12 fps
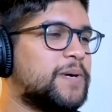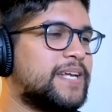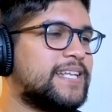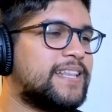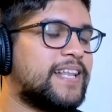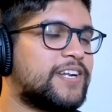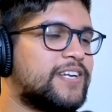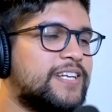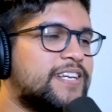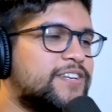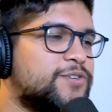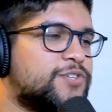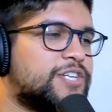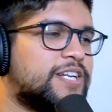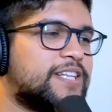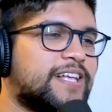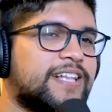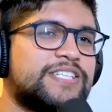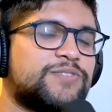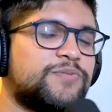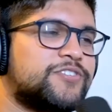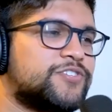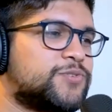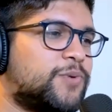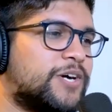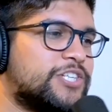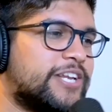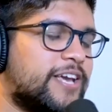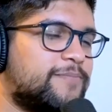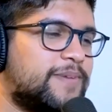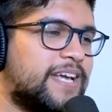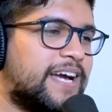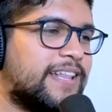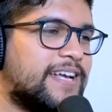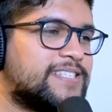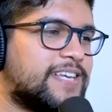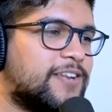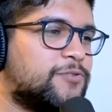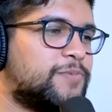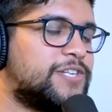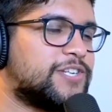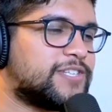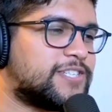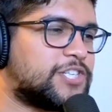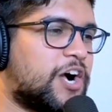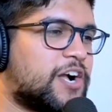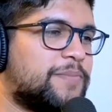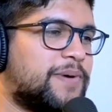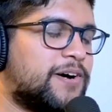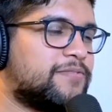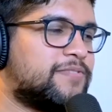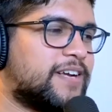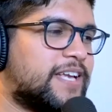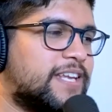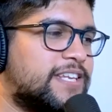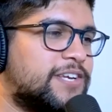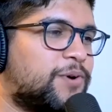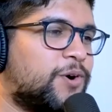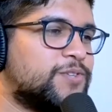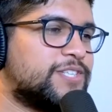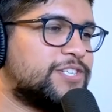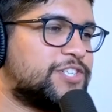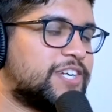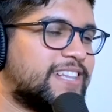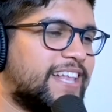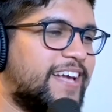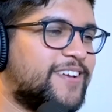we literally didn't do shit in that class. We were just watching NBA highlights, and then we just talk about fucking D Rose and shit. Like